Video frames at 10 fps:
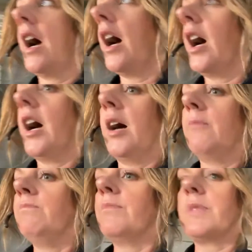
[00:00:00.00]

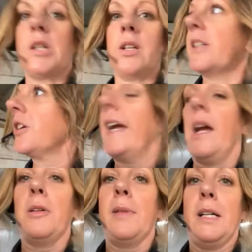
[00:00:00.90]
So let me
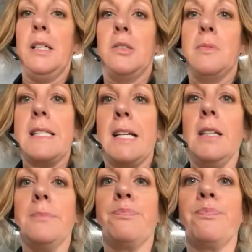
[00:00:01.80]
turn the camera around. Hold
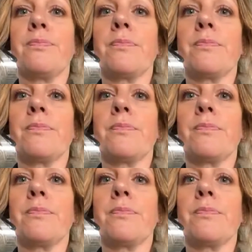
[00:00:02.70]
on a sec.